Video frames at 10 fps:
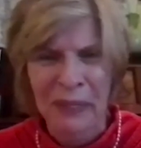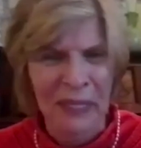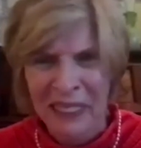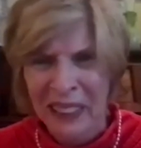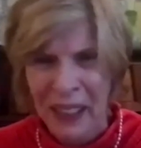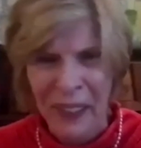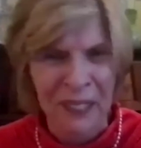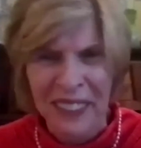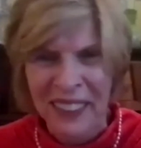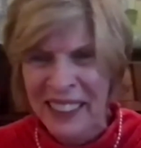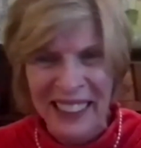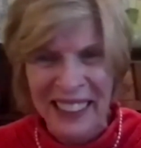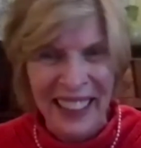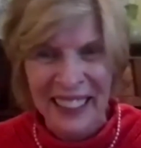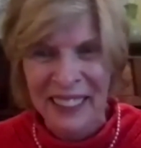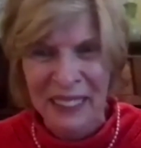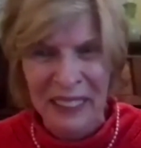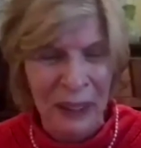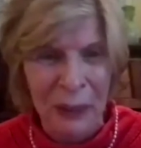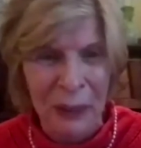left and he had to
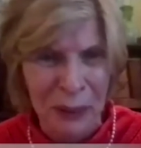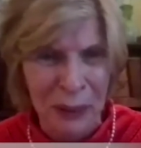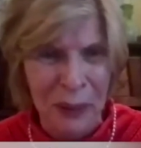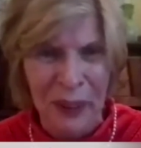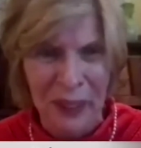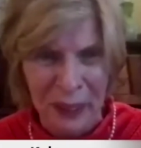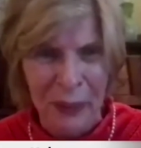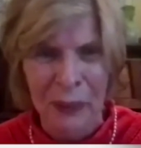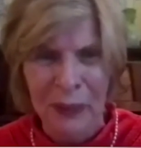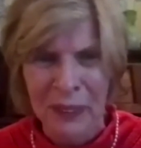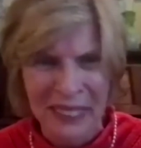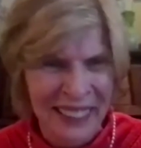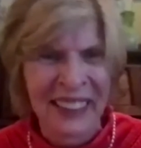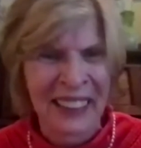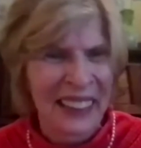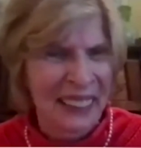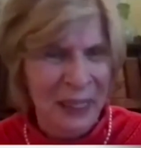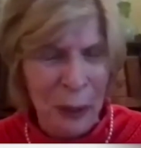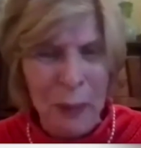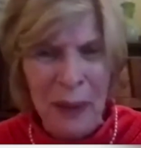go through our own no
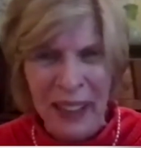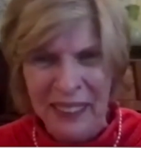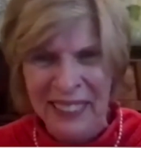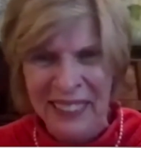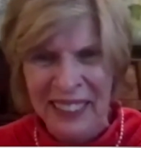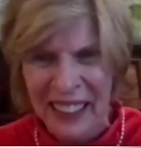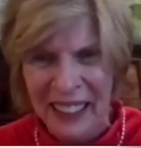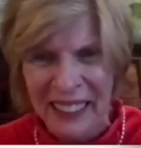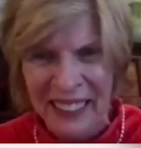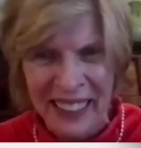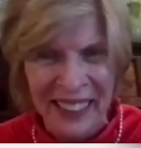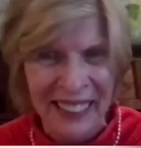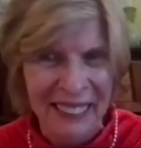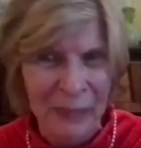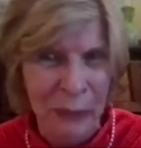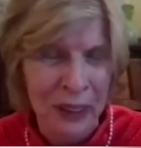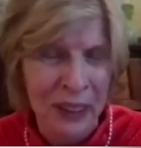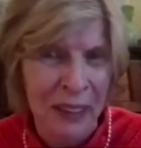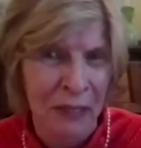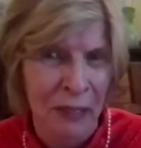man's land. And would
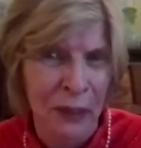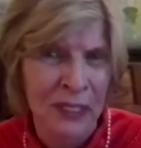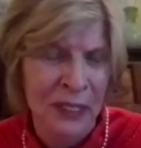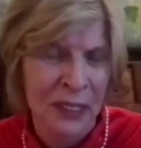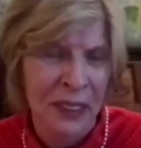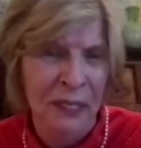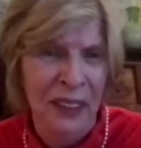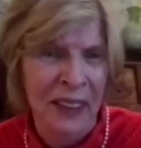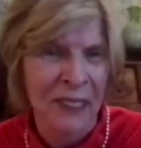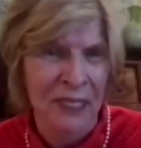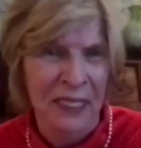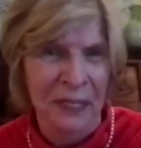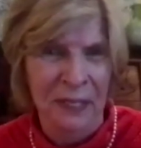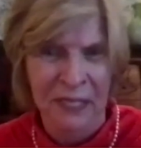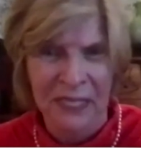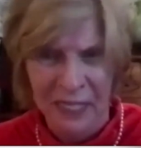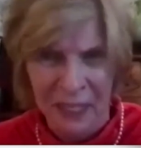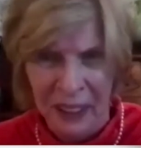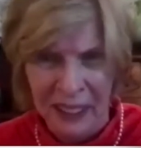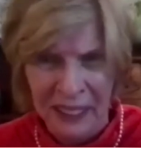the Vulture have left if
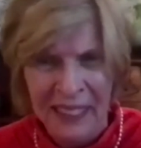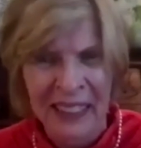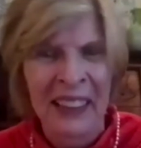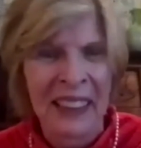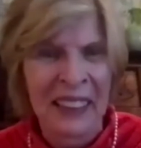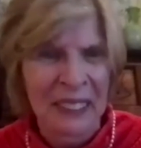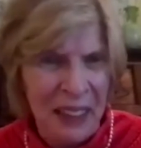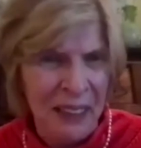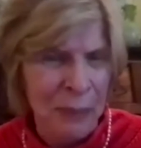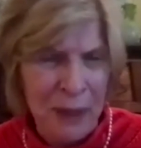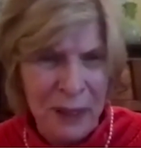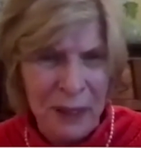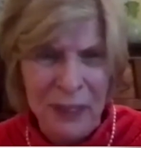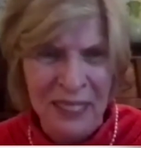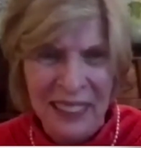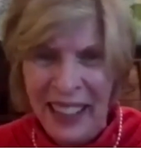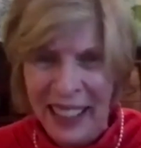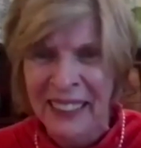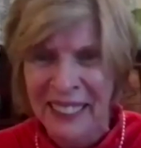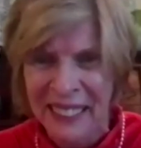John Jack Peterson
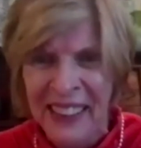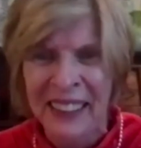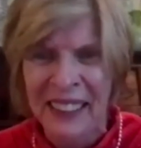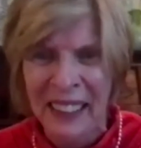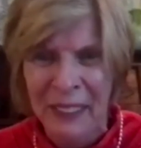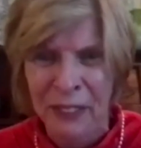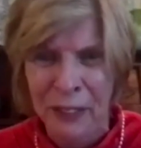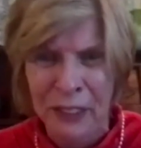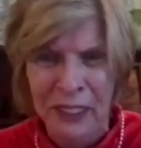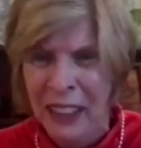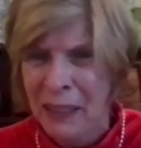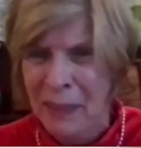hadn't taken that first shot?